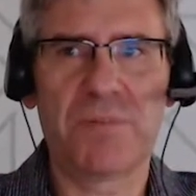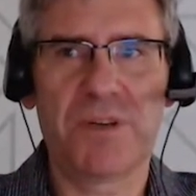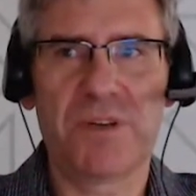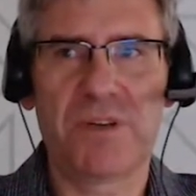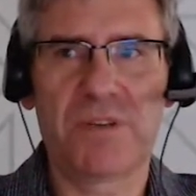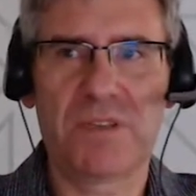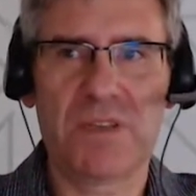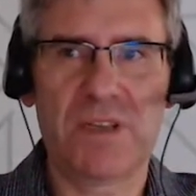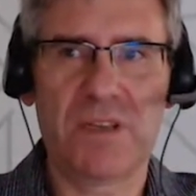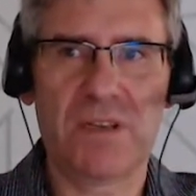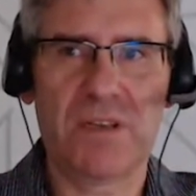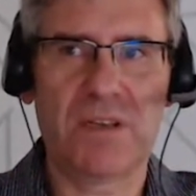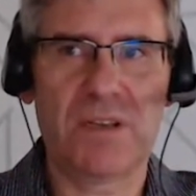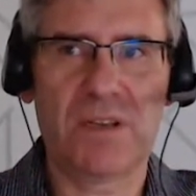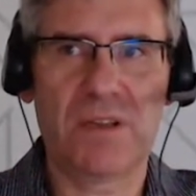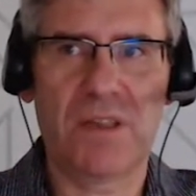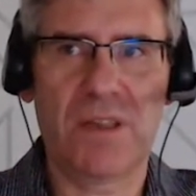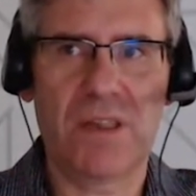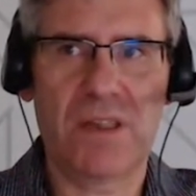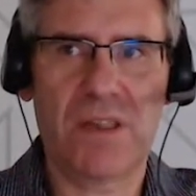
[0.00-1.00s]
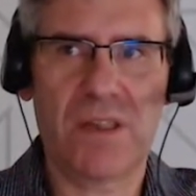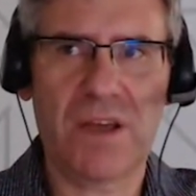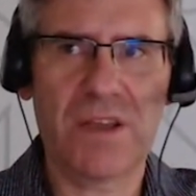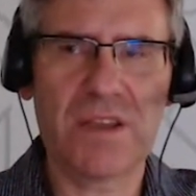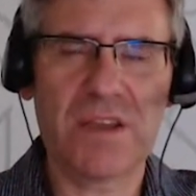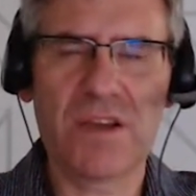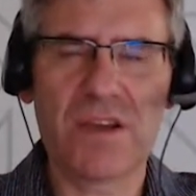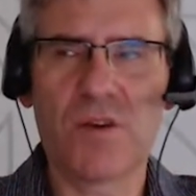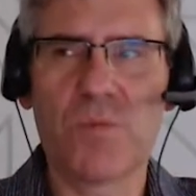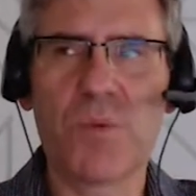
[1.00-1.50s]
because the
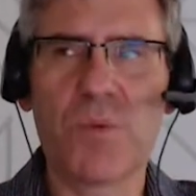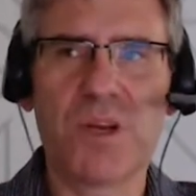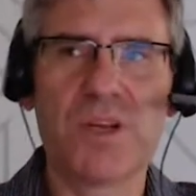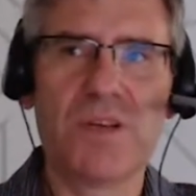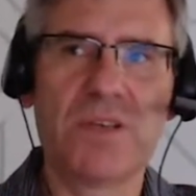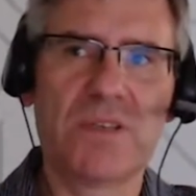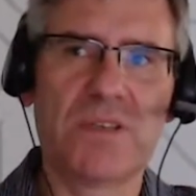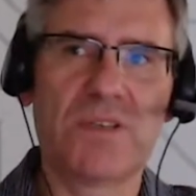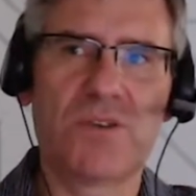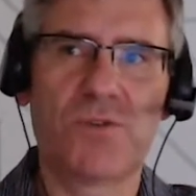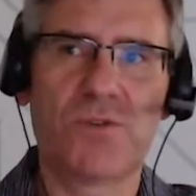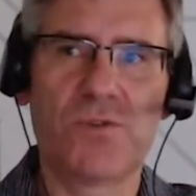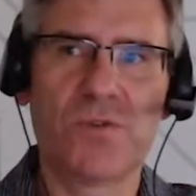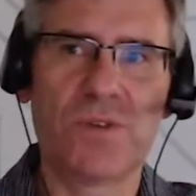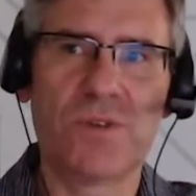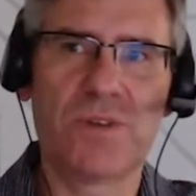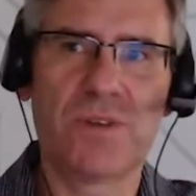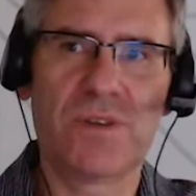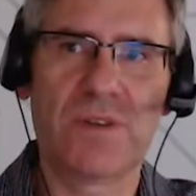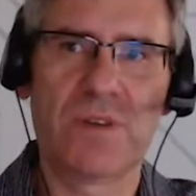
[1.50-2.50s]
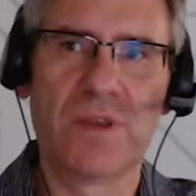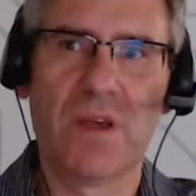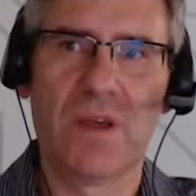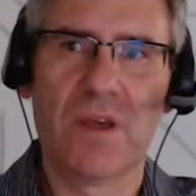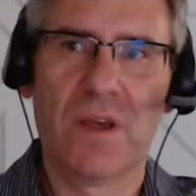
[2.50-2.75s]
lighting companies shouldn't